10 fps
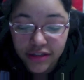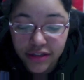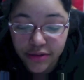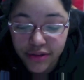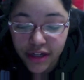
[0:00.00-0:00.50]

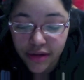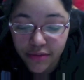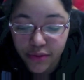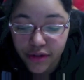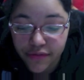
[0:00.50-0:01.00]
There were
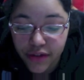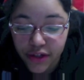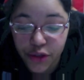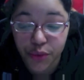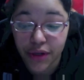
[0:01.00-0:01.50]
times where it felt
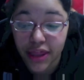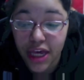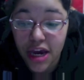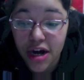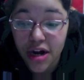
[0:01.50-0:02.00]
like you were
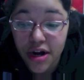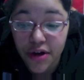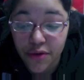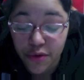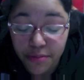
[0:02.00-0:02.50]
there,
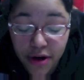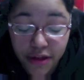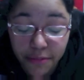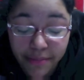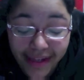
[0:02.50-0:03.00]
you were part of
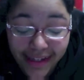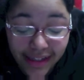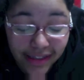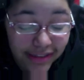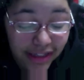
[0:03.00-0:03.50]
the
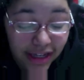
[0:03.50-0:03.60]
pit,